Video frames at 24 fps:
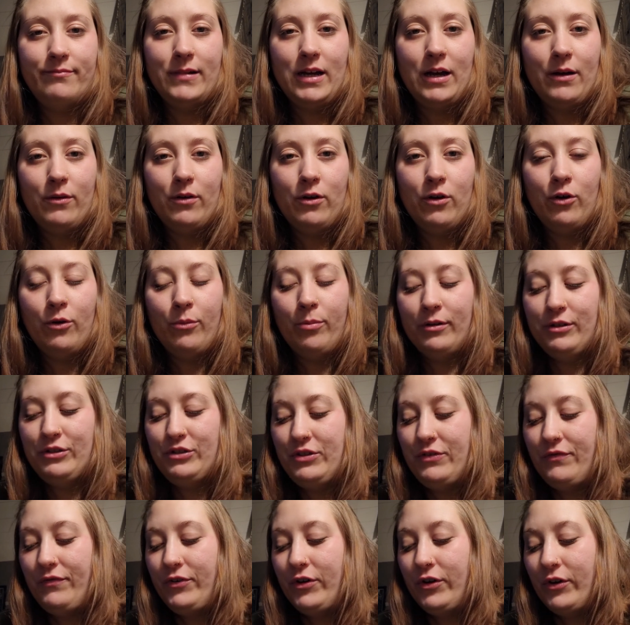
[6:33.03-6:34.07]
a whole
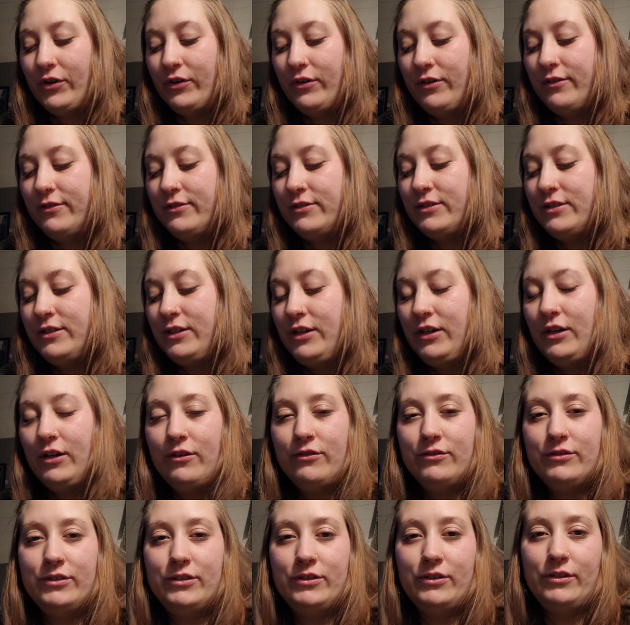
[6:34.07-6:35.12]
bunch of girls,
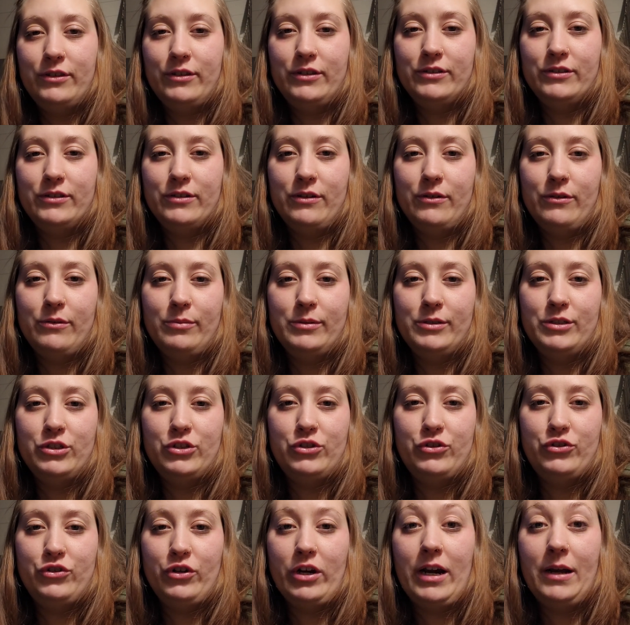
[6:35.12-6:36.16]
so there's a whole bunch
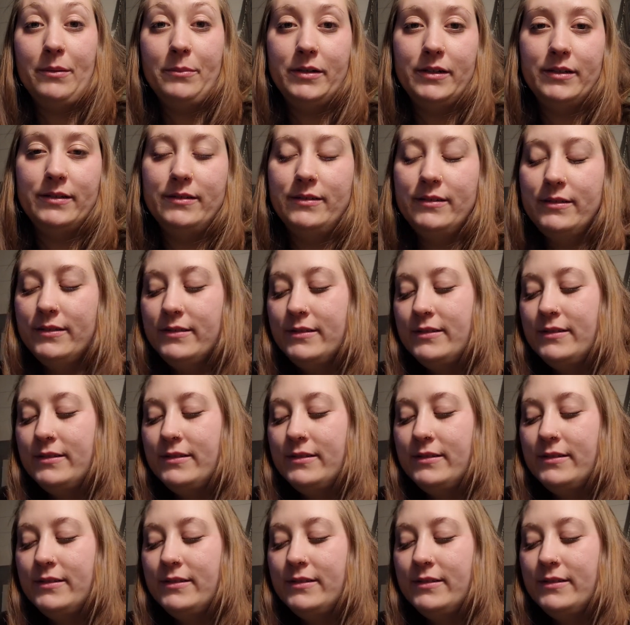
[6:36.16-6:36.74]
of drama.